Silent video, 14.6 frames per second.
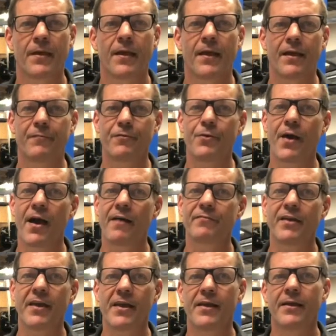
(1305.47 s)
If you have
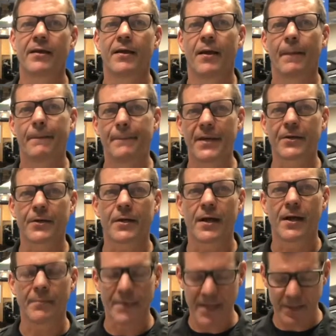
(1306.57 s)
a better
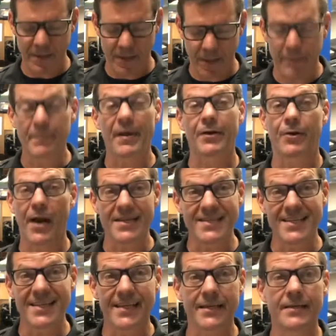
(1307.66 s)
comment, a better
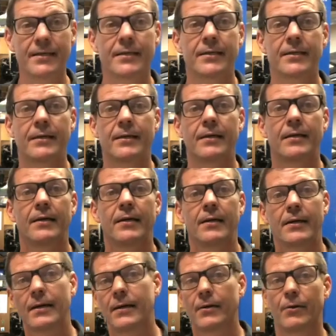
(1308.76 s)
idea,
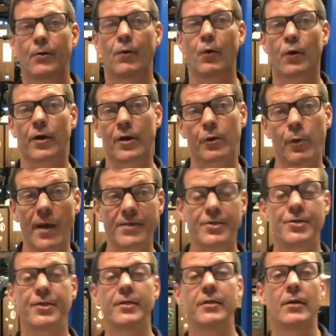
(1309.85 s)
or a
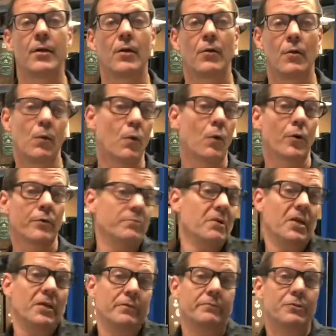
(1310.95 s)
question, or
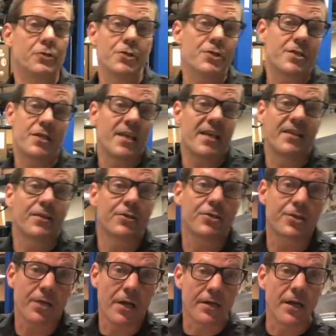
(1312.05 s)
you just think there's
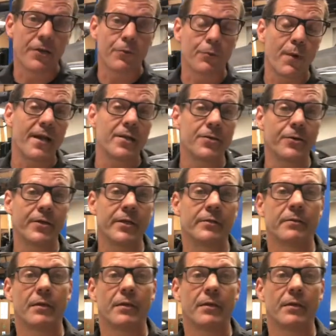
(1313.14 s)
another way to do it,